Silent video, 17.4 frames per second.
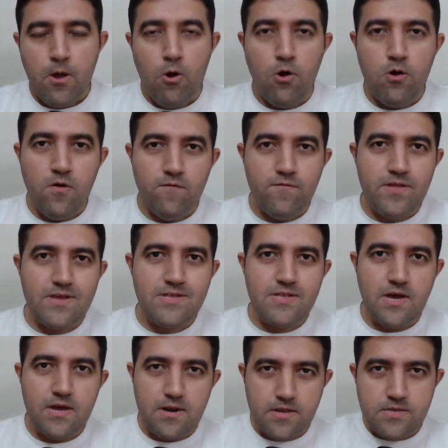All of
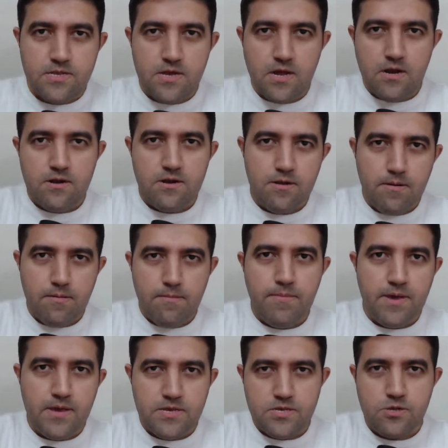these are result
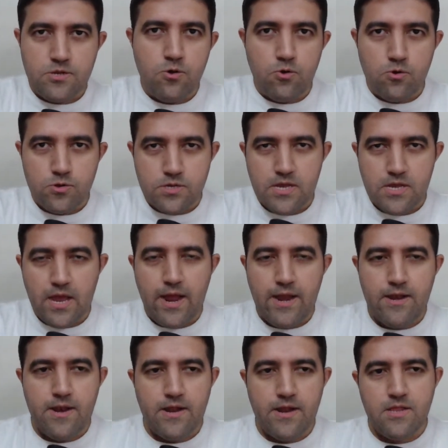based goals,
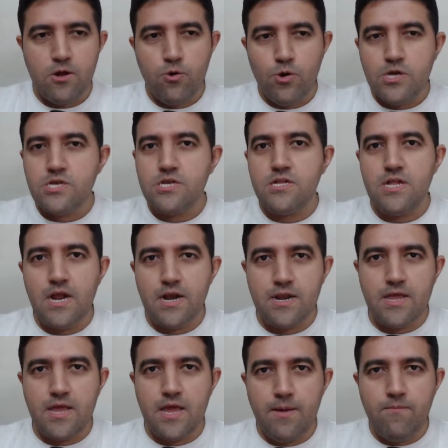and the question
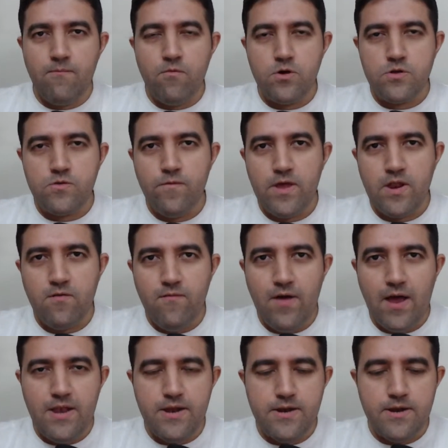that came was very
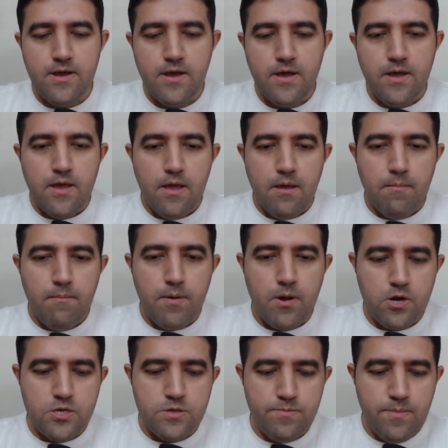valid
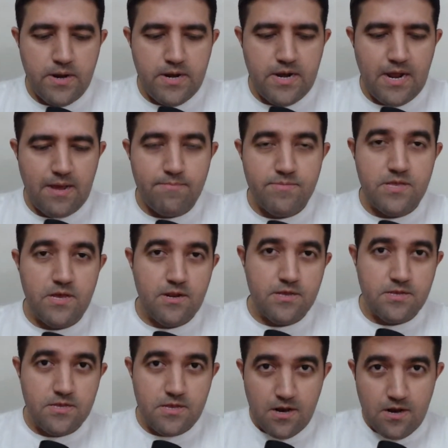because many times the
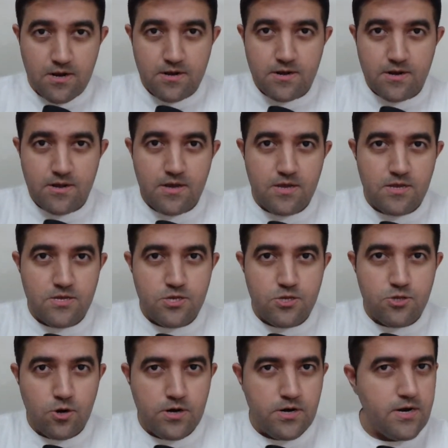result
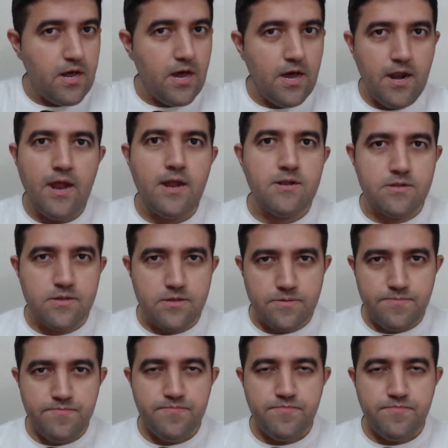is not in our hands.